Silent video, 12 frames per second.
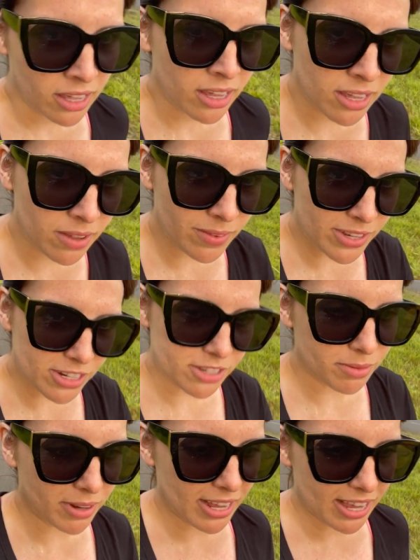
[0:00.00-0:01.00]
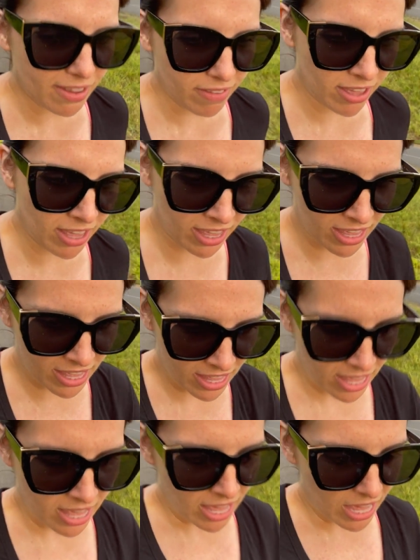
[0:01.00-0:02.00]
And we just want to give
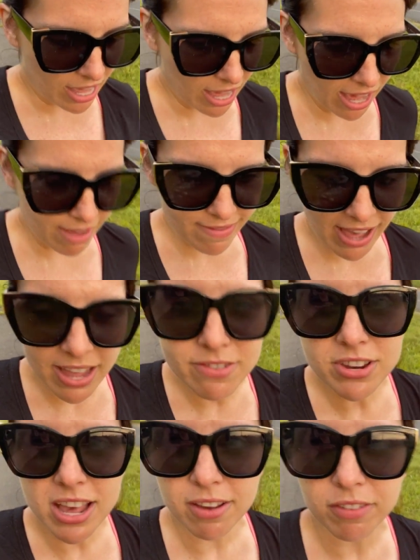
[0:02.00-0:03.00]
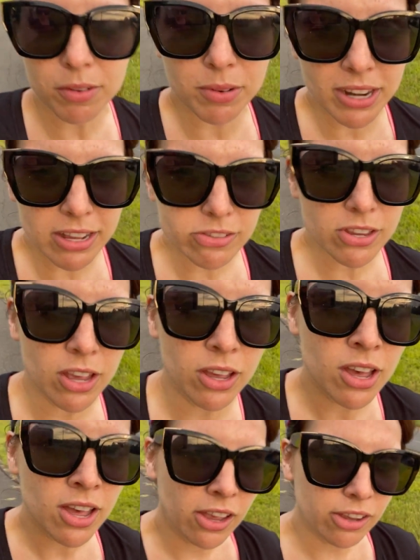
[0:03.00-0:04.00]
a high five to everyone else
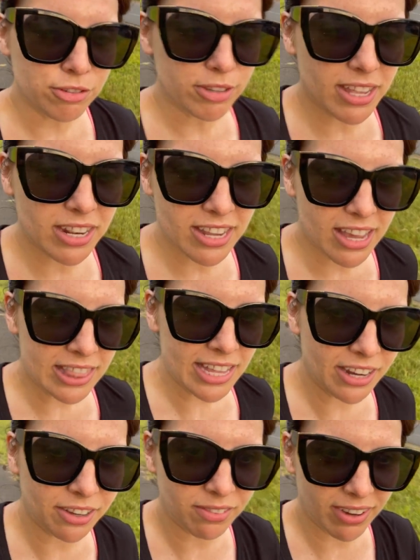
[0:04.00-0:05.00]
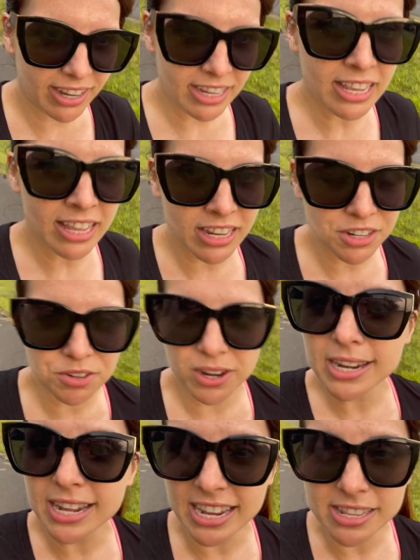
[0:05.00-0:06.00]
who's getting out there and running and
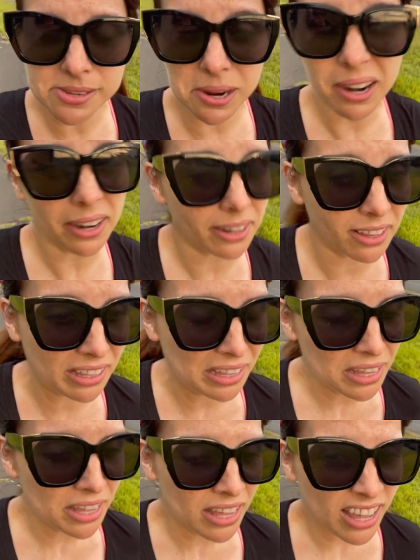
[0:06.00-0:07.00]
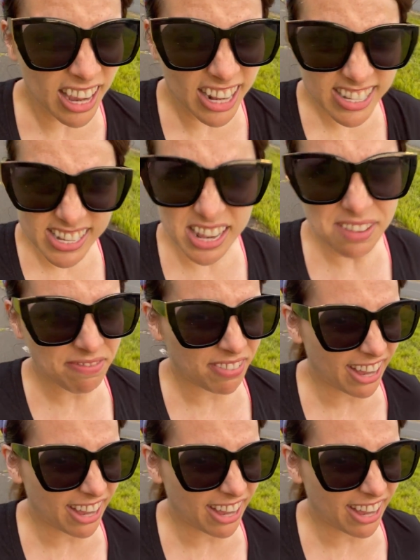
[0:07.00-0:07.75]
training. It's hard. It's not fun